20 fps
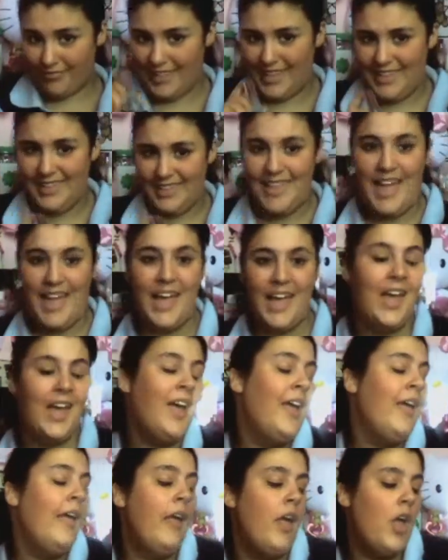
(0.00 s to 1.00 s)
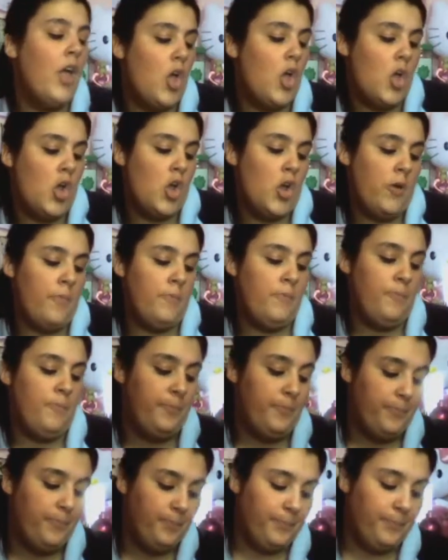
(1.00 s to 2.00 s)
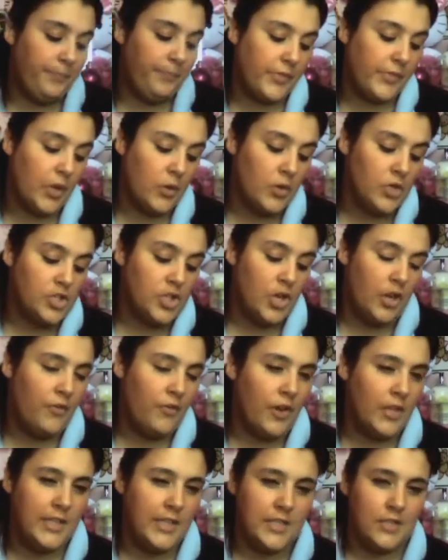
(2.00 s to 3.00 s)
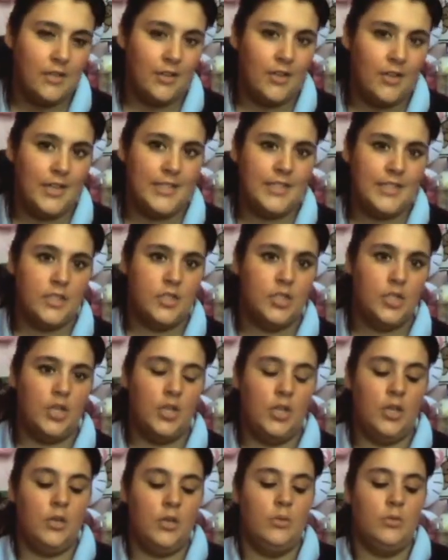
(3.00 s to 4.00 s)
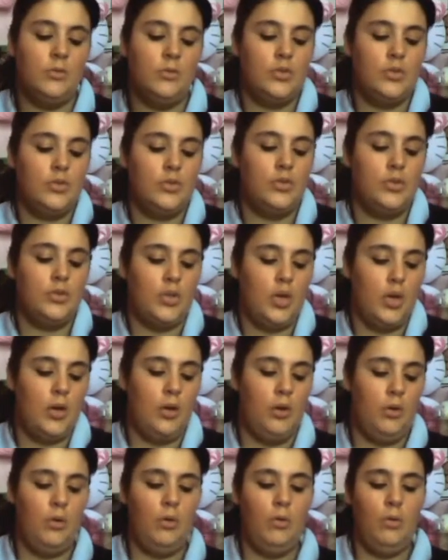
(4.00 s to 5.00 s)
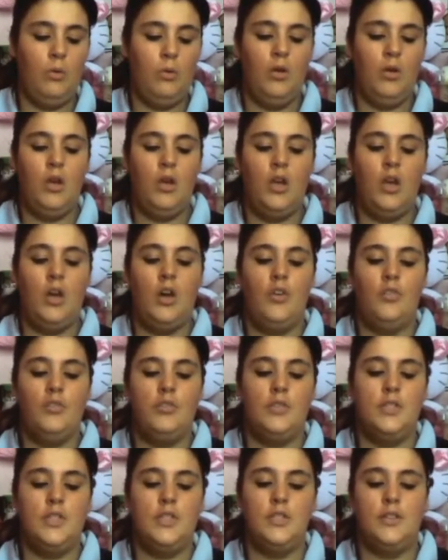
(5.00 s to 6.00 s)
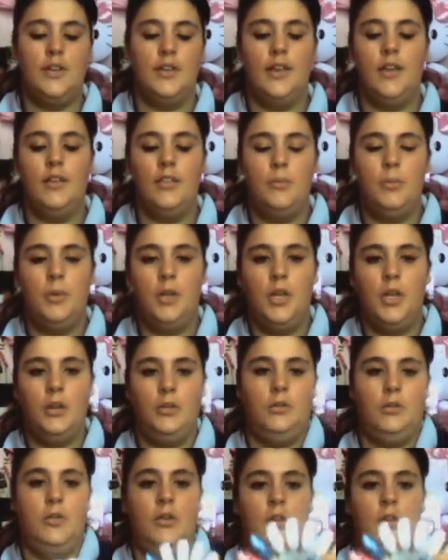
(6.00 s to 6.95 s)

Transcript: in there um, which I find these a lot easier to use so I've already done it on the blue